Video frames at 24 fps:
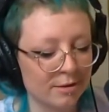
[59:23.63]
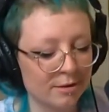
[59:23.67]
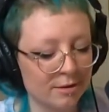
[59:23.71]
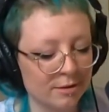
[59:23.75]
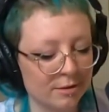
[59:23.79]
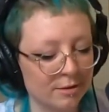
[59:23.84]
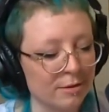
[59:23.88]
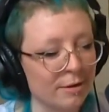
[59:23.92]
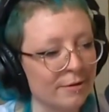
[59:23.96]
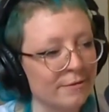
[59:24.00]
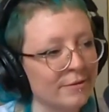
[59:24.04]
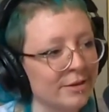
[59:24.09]

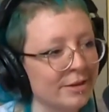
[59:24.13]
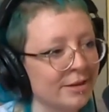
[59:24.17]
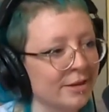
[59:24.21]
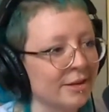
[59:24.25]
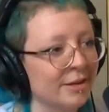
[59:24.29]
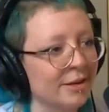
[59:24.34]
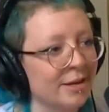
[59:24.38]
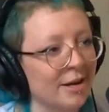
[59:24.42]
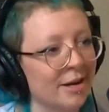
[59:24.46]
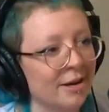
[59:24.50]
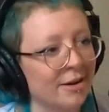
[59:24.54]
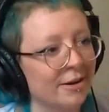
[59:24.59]
loving and
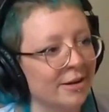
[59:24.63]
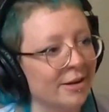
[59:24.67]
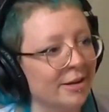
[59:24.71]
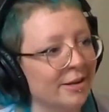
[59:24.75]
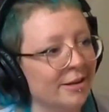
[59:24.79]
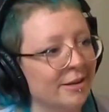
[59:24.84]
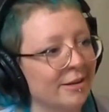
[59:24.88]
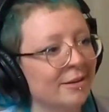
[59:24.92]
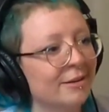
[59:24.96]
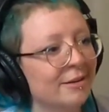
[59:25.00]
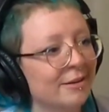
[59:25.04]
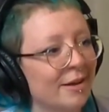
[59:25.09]
caring
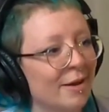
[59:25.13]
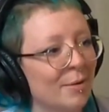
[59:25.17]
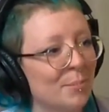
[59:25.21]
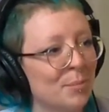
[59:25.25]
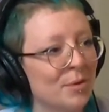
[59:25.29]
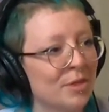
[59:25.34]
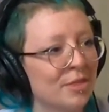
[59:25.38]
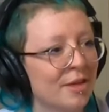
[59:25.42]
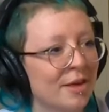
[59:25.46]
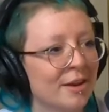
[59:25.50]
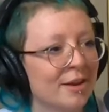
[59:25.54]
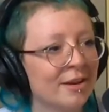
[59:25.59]
and
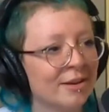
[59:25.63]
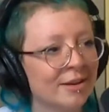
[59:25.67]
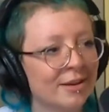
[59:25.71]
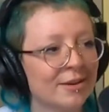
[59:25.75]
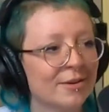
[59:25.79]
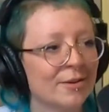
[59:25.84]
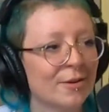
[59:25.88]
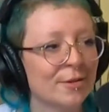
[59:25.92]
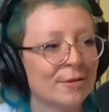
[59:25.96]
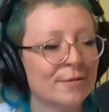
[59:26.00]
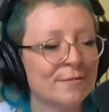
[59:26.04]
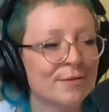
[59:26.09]
empathetic and
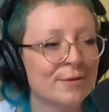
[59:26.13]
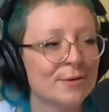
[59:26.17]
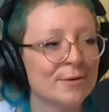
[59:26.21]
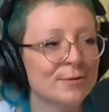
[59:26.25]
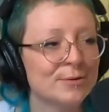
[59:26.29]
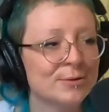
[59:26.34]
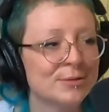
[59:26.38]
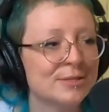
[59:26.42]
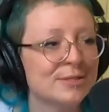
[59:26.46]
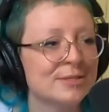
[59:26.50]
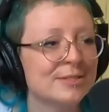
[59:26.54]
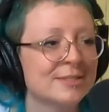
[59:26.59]
all of
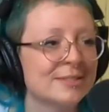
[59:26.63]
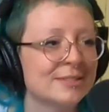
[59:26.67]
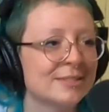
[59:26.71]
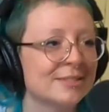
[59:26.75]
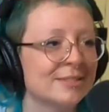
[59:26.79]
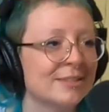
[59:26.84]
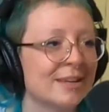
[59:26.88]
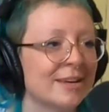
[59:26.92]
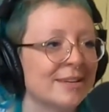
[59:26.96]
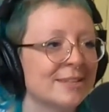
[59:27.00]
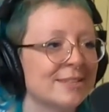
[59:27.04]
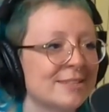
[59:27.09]
those
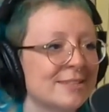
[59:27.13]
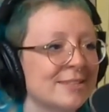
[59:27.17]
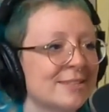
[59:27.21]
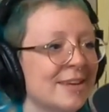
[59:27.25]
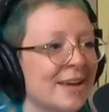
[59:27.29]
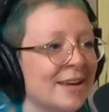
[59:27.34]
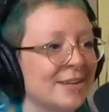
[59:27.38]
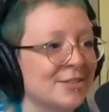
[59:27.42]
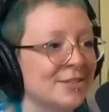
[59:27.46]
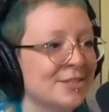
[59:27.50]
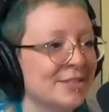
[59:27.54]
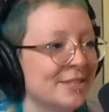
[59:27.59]
nice
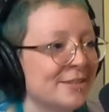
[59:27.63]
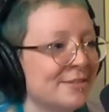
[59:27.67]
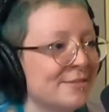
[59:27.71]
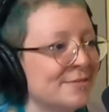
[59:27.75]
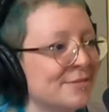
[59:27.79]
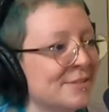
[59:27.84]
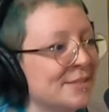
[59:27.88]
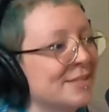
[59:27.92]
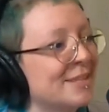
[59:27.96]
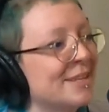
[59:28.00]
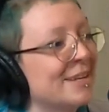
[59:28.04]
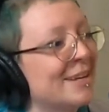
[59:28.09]

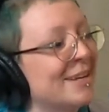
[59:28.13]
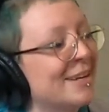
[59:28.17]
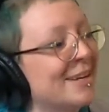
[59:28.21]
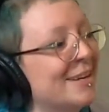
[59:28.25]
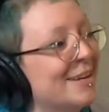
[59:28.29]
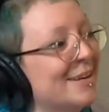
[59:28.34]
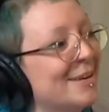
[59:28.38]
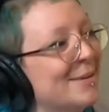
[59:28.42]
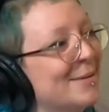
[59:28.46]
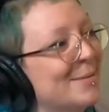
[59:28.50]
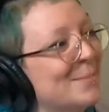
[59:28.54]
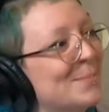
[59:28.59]
adjectives.
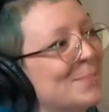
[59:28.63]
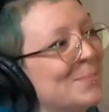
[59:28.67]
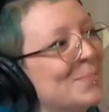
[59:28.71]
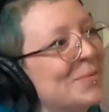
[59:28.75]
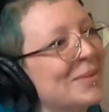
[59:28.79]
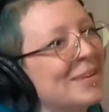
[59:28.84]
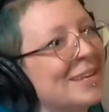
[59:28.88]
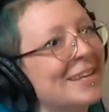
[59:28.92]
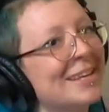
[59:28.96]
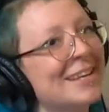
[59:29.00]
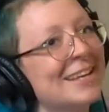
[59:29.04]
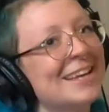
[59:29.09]

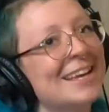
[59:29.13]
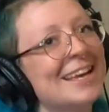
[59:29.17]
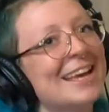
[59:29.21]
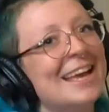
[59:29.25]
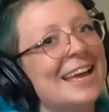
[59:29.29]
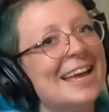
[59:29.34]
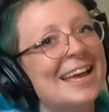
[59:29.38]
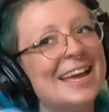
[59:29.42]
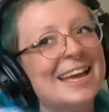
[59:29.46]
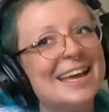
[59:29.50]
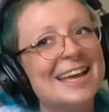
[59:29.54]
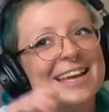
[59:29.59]

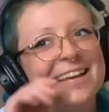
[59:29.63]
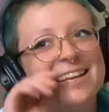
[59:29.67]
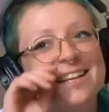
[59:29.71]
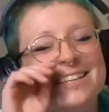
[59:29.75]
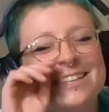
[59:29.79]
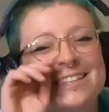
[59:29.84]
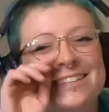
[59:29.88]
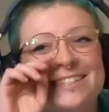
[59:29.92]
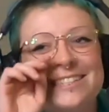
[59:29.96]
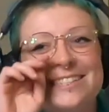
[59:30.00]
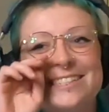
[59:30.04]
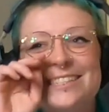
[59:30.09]

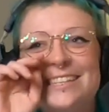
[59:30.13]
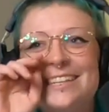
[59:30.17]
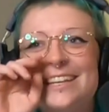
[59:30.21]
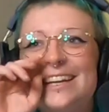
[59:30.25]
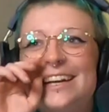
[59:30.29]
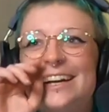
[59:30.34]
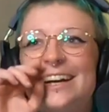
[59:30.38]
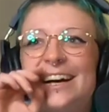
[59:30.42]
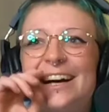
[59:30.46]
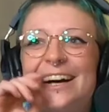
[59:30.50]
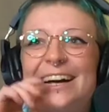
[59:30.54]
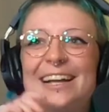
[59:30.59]
And
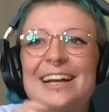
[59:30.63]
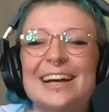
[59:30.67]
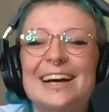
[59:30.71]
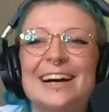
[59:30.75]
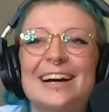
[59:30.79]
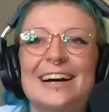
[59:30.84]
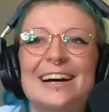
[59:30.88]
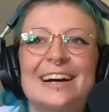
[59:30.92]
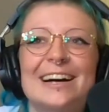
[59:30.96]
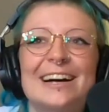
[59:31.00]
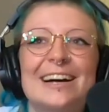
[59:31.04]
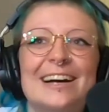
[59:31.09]

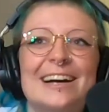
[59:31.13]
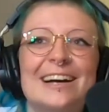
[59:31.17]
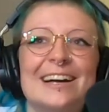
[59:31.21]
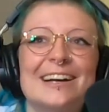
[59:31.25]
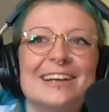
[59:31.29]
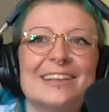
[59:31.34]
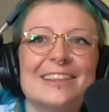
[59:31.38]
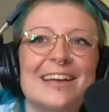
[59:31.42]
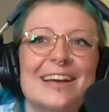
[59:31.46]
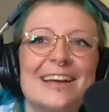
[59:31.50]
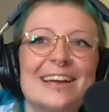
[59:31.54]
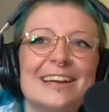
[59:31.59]

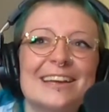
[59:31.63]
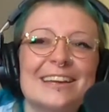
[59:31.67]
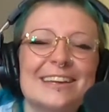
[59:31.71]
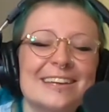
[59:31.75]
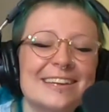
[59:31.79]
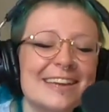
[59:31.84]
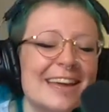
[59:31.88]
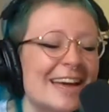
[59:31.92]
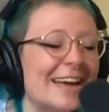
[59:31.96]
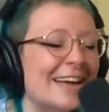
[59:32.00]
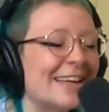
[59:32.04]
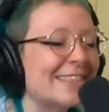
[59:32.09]
like,
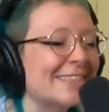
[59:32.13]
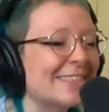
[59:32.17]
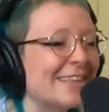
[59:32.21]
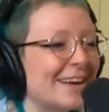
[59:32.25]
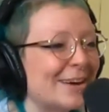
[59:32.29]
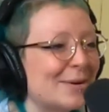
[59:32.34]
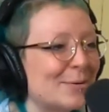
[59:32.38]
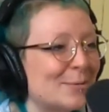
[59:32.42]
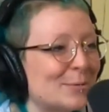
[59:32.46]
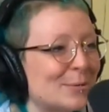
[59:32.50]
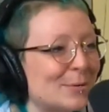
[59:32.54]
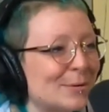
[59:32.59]
yeah,
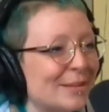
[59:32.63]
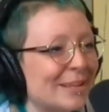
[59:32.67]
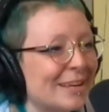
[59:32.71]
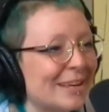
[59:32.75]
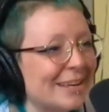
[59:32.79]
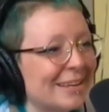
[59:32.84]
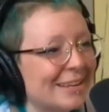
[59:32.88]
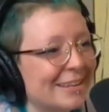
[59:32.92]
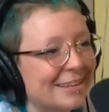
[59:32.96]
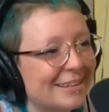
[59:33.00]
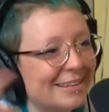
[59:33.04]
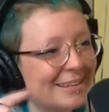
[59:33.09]
that will like,
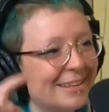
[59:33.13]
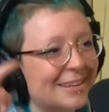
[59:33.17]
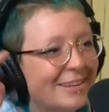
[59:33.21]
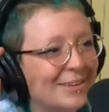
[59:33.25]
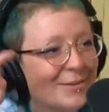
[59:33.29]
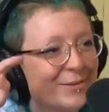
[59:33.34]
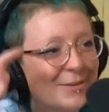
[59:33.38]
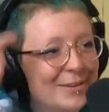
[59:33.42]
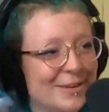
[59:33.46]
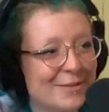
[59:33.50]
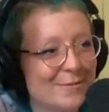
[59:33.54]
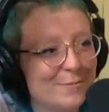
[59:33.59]
you know,
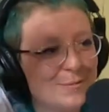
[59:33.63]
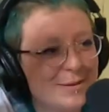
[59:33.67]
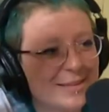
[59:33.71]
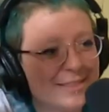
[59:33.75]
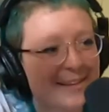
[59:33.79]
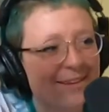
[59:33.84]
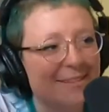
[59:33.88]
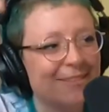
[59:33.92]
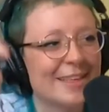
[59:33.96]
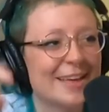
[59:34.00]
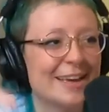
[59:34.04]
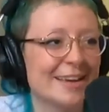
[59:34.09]
give me the
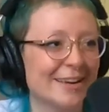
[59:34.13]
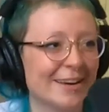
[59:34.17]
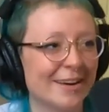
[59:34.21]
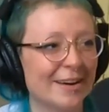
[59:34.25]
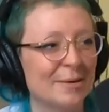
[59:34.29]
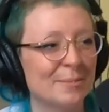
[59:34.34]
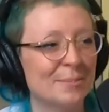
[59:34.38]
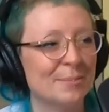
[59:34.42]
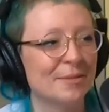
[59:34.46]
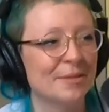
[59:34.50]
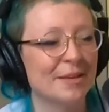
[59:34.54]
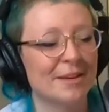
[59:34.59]
leg
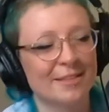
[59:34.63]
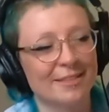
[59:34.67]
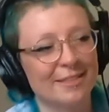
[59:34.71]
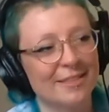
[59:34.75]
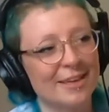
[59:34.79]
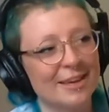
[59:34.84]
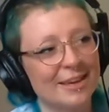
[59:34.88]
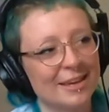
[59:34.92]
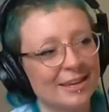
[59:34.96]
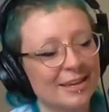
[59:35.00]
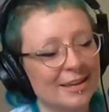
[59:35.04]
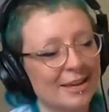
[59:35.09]
up that
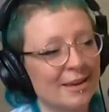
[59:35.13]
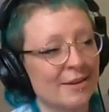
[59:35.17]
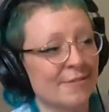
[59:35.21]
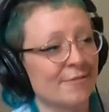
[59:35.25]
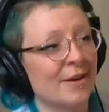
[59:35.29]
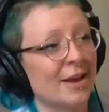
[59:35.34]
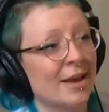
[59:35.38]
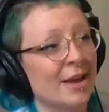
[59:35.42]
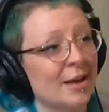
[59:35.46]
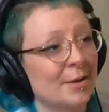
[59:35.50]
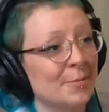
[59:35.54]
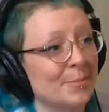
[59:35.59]
like if I
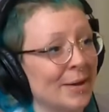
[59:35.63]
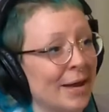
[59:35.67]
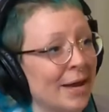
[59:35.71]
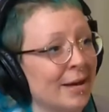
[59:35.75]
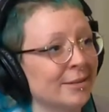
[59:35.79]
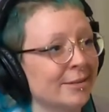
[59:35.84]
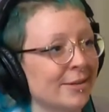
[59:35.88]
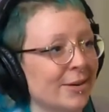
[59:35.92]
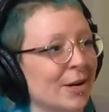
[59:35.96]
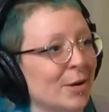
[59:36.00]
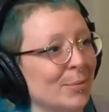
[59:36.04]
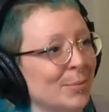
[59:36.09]
had bad
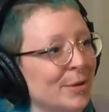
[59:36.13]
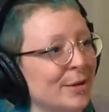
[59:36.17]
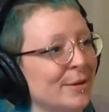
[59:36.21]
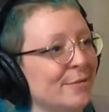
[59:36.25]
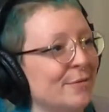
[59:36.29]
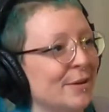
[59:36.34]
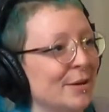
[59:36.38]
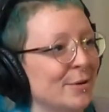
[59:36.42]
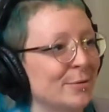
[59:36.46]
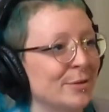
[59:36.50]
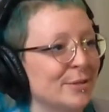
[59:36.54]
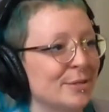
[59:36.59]
karma, if
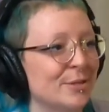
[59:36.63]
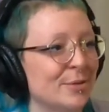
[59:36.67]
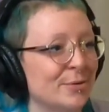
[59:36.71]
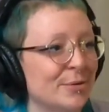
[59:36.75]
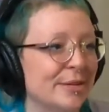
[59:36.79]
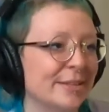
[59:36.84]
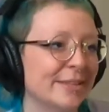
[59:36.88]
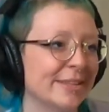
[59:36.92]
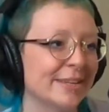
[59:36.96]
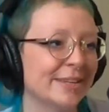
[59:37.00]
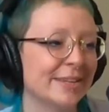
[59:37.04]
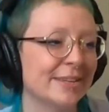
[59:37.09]
I was doing
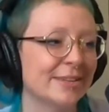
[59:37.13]
like